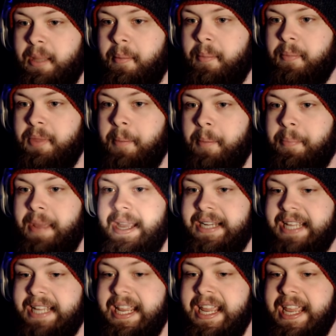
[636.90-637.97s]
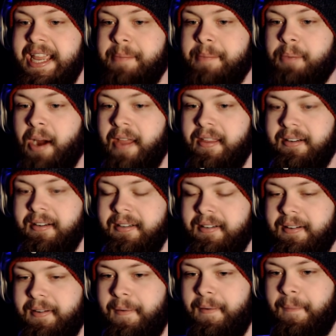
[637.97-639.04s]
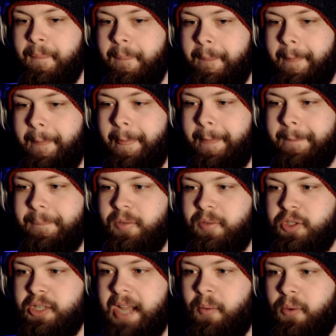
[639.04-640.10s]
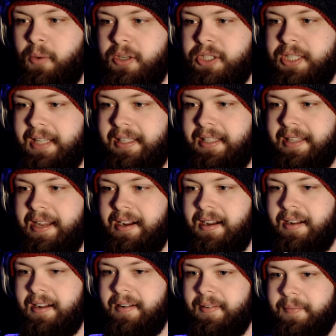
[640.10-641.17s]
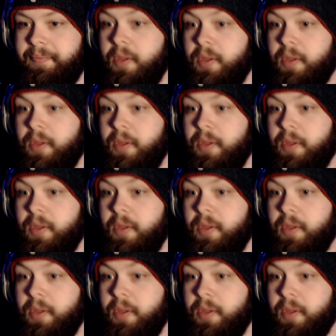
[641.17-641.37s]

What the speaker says: the big D, brother. But you got one shell in there, huh?